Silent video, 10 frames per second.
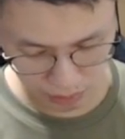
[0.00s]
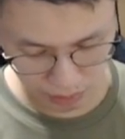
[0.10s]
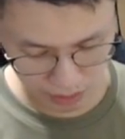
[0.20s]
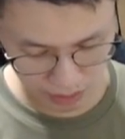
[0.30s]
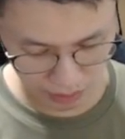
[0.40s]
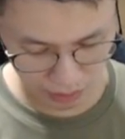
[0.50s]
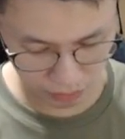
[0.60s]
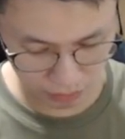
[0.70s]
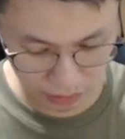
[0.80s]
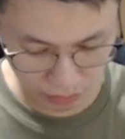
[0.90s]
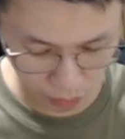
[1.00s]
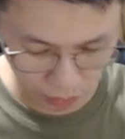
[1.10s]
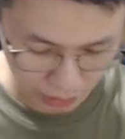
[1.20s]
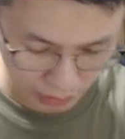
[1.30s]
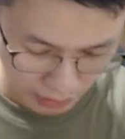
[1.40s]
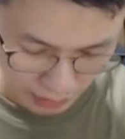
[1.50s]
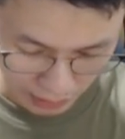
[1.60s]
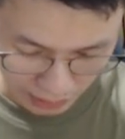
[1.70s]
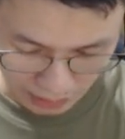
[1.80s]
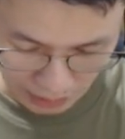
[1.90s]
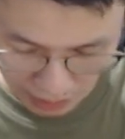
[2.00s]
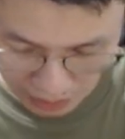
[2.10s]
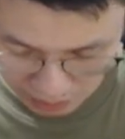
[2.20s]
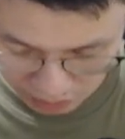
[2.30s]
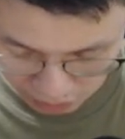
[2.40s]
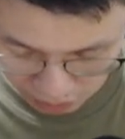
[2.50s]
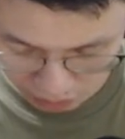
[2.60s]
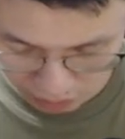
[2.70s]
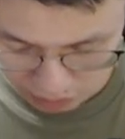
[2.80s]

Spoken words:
the second or third quad and A is acute.